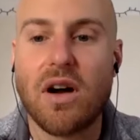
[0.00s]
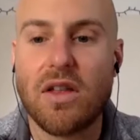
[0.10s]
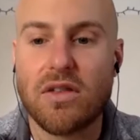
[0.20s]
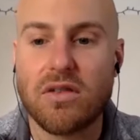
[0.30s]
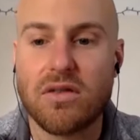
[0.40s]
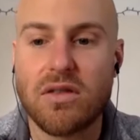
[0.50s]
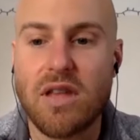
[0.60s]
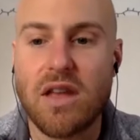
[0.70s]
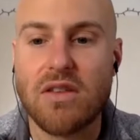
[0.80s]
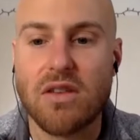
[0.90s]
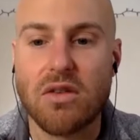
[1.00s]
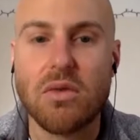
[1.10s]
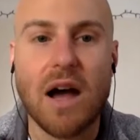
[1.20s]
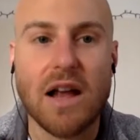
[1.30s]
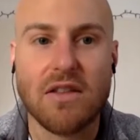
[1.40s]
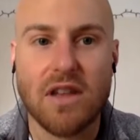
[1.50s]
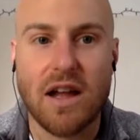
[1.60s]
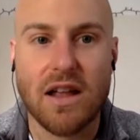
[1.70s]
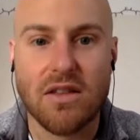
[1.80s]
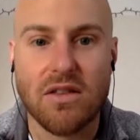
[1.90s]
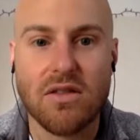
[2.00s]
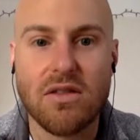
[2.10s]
author takes it to Einstein